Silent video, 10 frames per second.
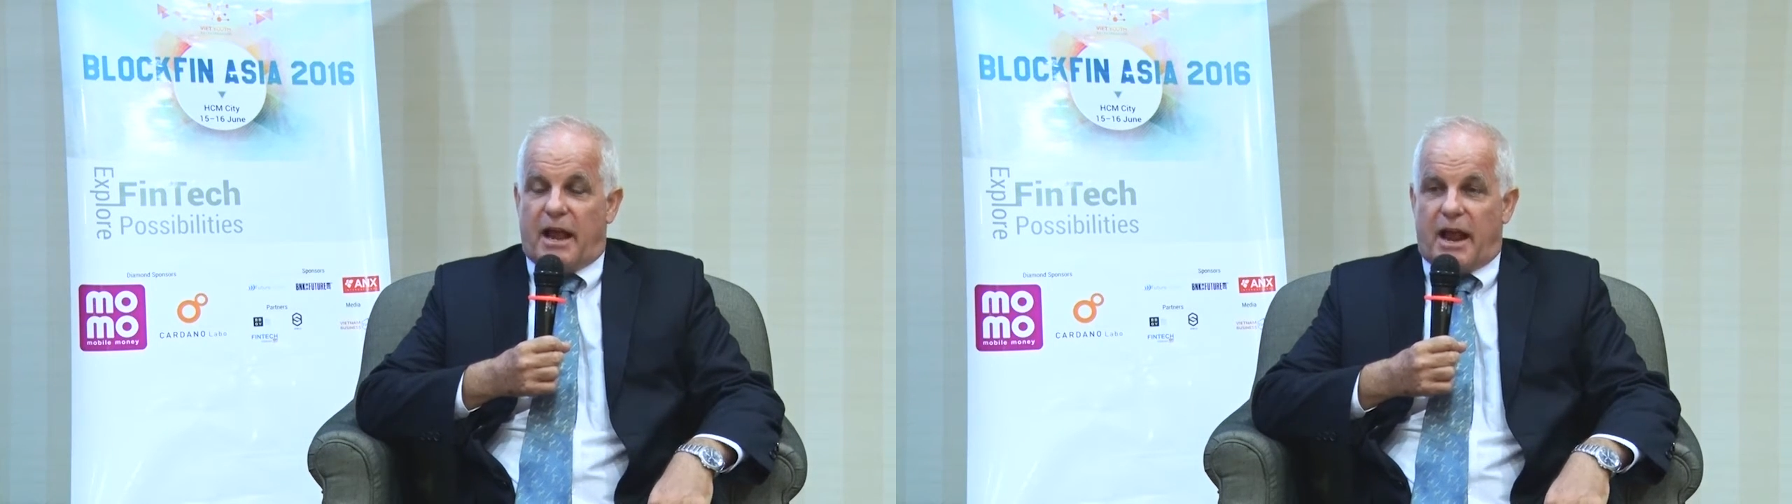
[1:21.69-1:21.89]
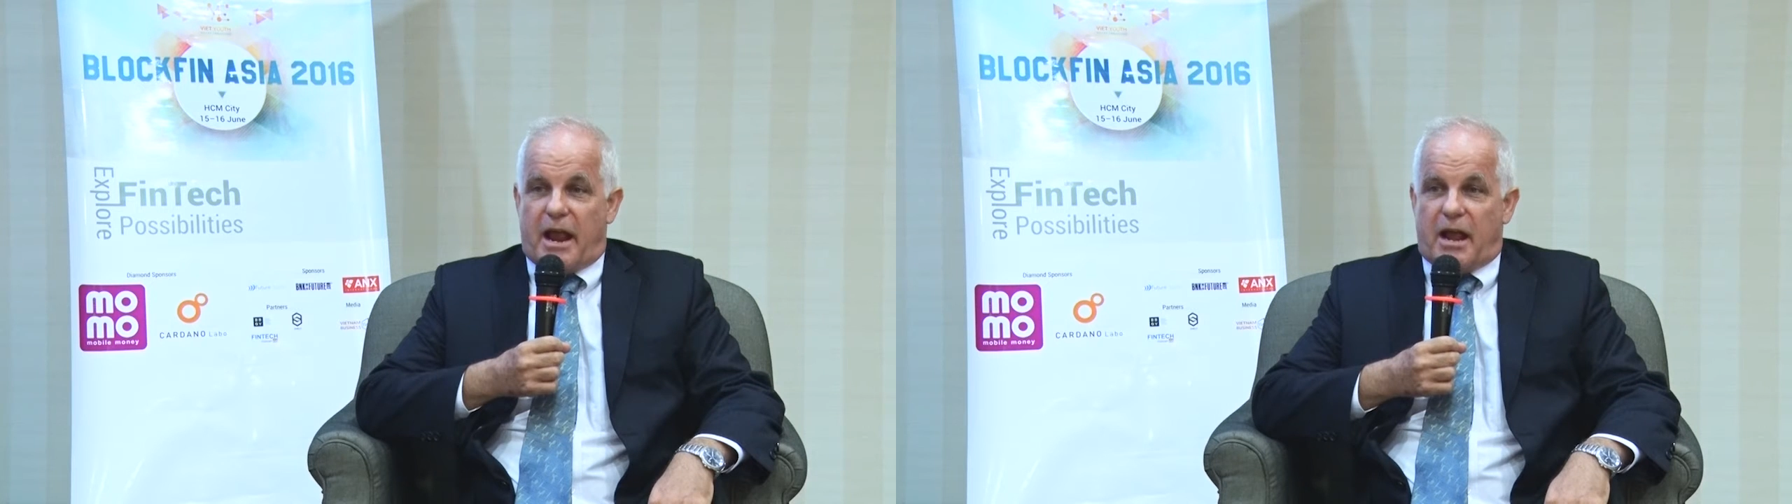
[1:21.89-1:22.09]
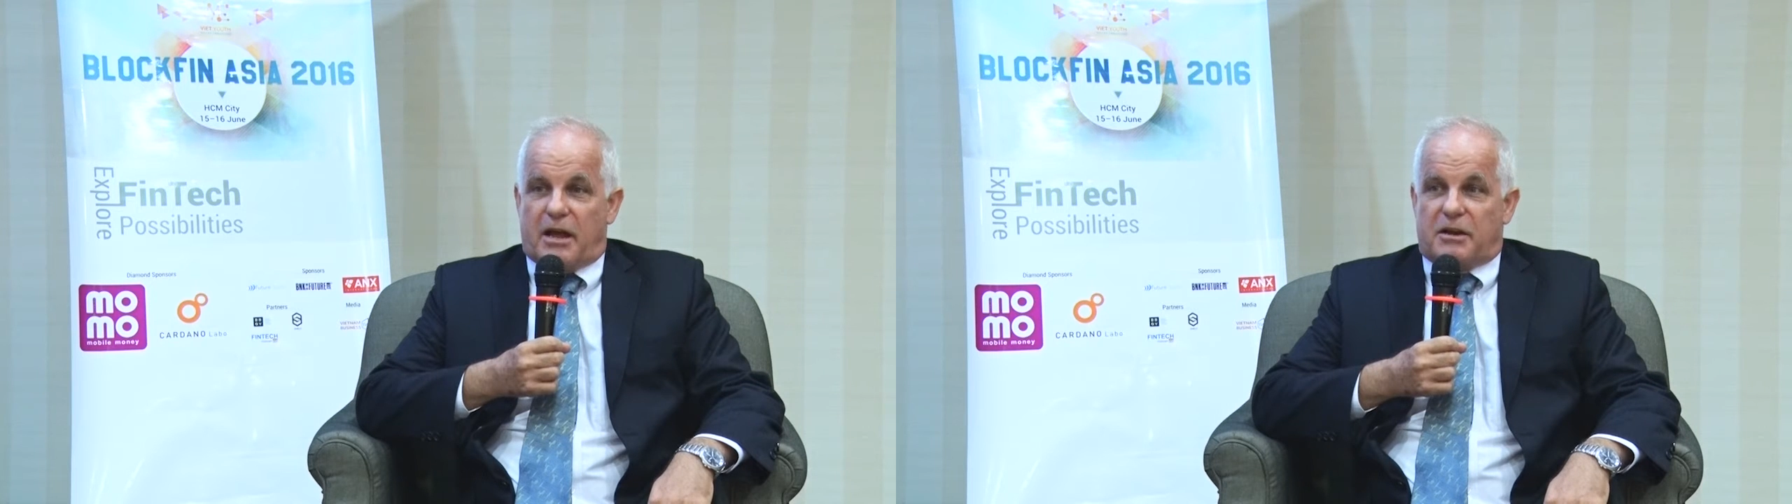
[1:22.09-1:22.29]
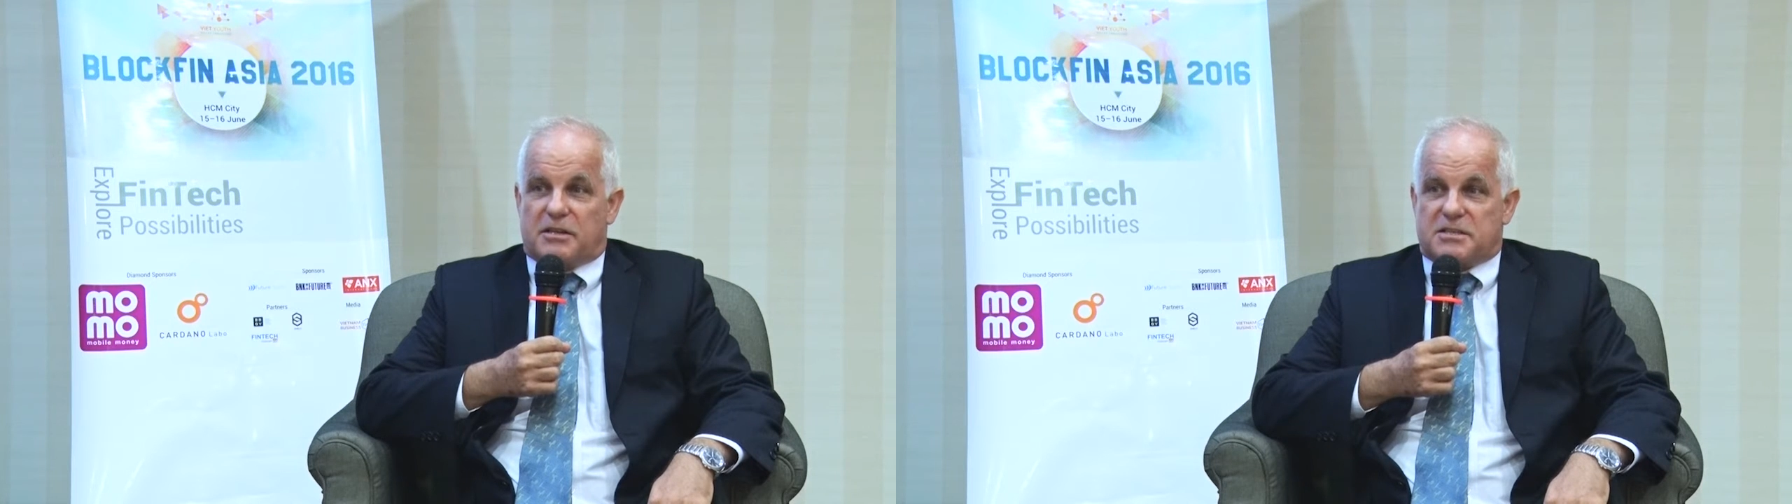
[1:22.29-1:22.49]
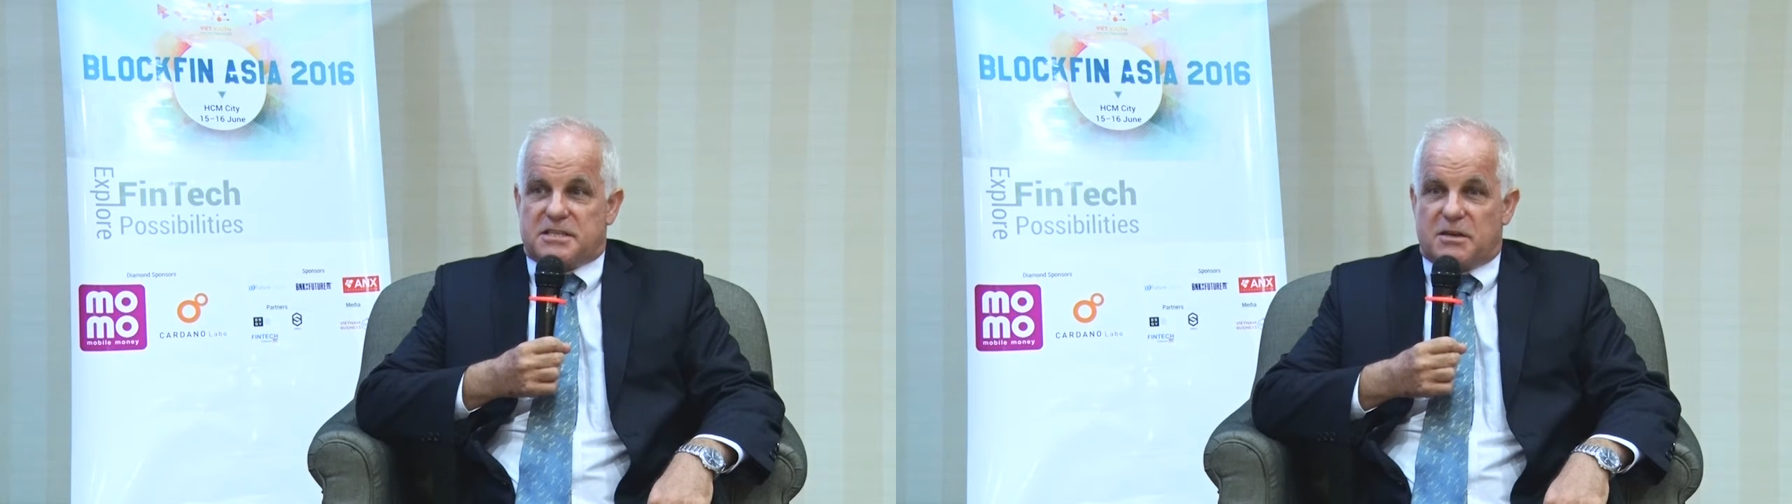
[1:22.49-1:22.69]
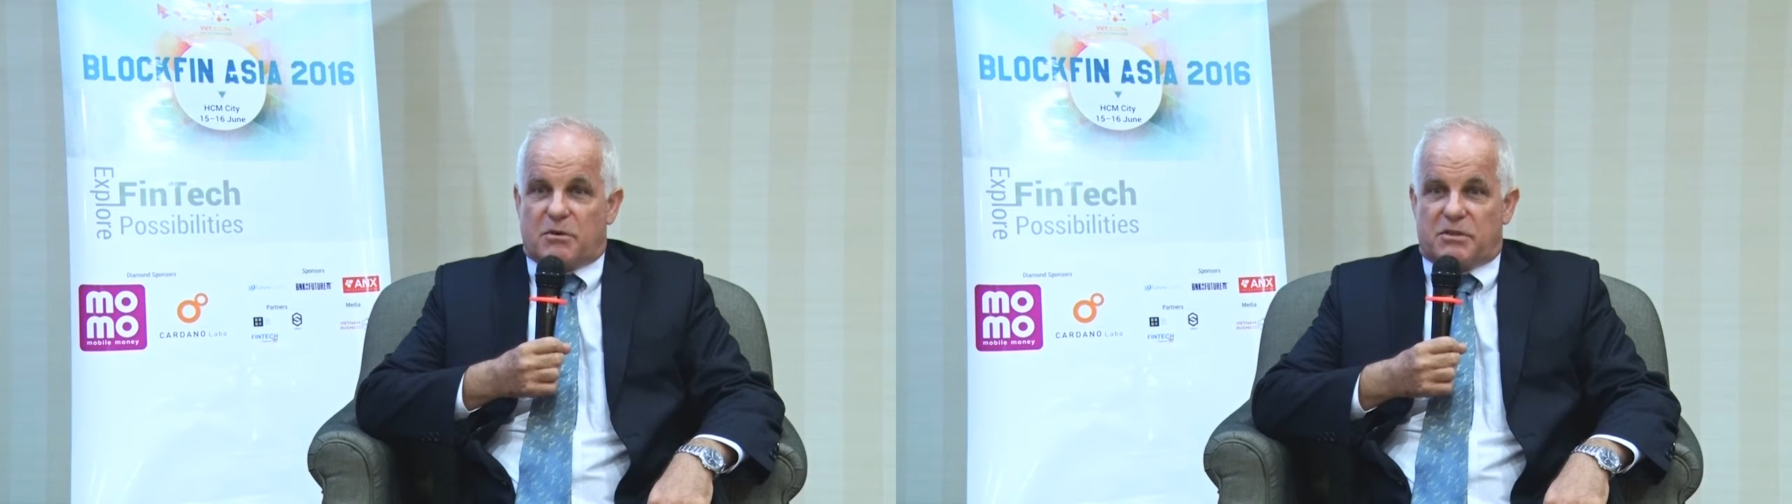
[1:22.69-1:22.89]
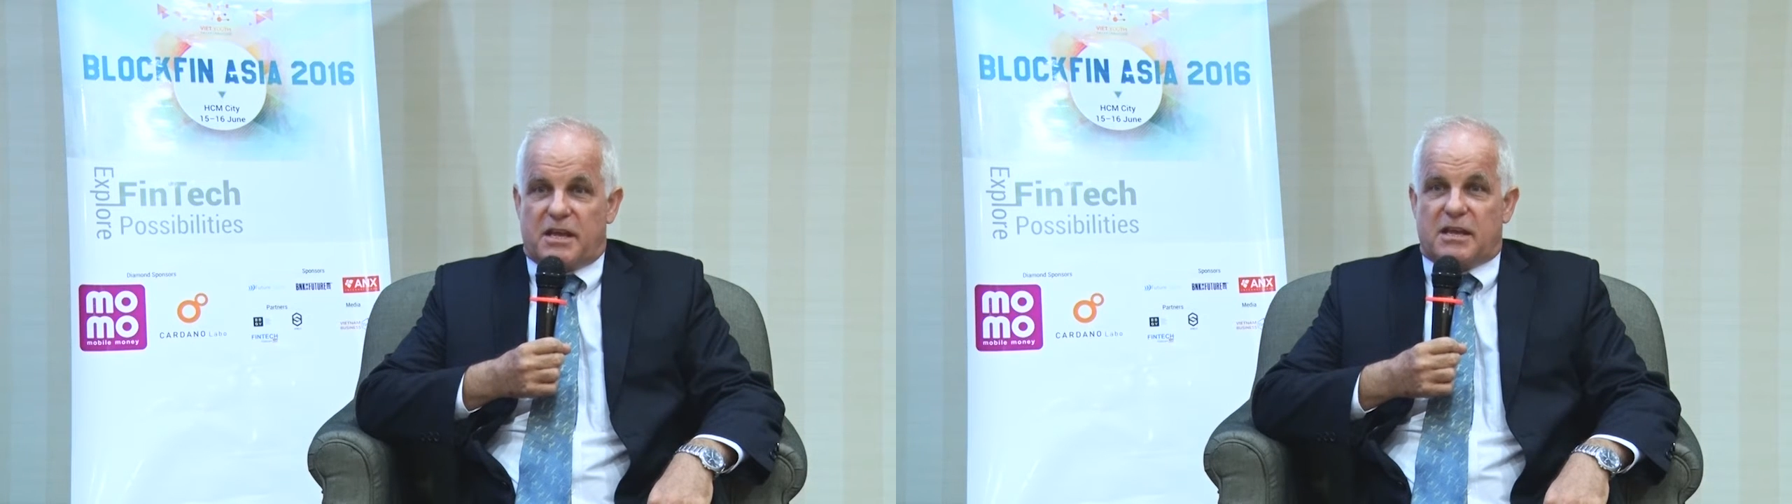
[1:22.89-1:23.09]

and see what they